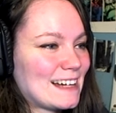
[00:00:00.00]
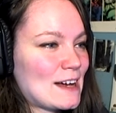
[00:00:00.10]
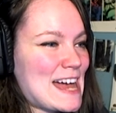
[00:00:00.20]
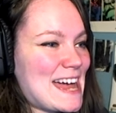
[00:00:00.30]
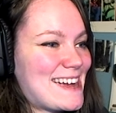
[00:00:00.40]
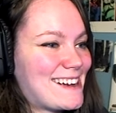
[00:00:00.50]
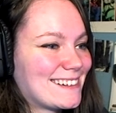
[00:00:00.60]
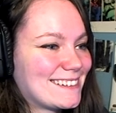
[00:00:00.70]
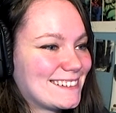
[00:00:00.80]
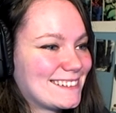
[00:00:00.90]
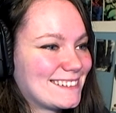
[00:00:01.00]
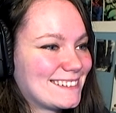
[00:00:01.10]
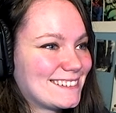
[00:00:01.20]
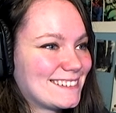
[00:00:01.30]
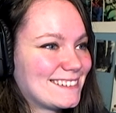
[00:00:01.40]
Oh, hey!
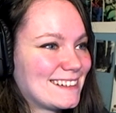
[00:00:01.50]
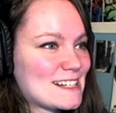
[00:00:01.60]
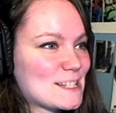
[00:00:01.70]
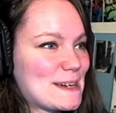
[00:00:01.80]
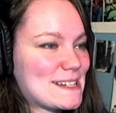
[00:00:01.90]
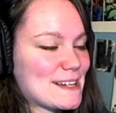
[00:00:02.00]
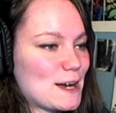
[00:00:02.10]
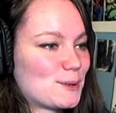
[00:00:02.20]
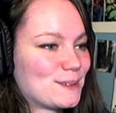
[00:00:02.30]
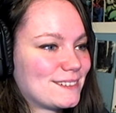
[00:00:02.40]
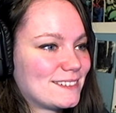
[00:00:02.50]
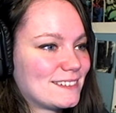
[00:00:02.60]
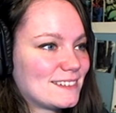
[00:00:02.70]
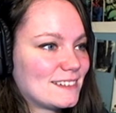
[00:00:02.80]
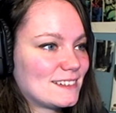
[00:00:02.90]
That's a place to go.
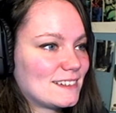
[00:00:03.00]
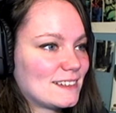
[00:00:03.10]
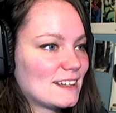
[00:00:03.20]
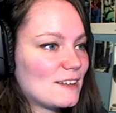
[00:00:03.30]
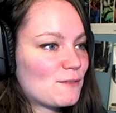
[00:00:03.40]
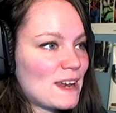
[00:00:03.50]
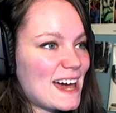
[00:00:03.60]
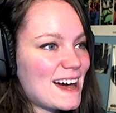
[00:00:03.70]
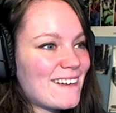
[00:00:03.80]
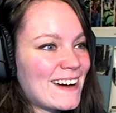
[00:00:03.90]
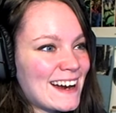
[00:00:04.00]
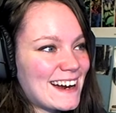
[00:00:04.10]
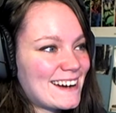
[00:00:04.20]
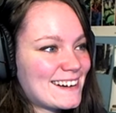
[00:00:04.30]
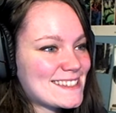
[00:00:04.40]

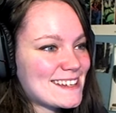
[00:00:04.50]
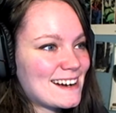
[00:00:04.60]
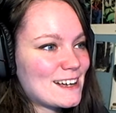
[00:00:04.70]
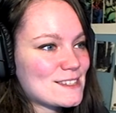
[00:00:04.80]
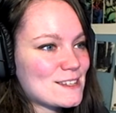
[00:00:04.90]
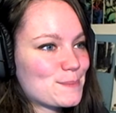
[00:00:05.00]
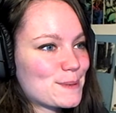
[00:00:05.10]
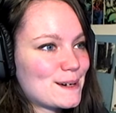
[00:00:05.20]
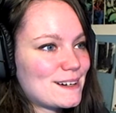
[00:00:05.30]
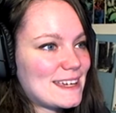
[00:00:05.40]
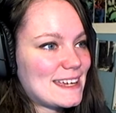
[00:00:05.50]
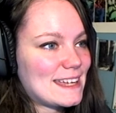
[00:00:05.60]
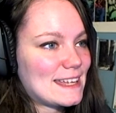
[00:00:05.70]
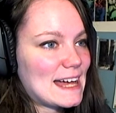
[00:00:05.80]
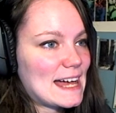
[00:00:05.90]
Flowers! They're all so
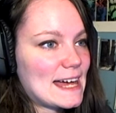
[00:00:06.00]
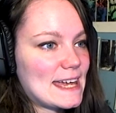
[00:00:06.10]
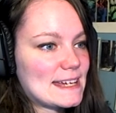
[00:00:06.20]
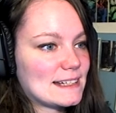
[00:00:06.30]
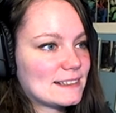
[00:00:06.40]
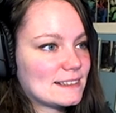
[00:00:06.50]
pretty. Hi.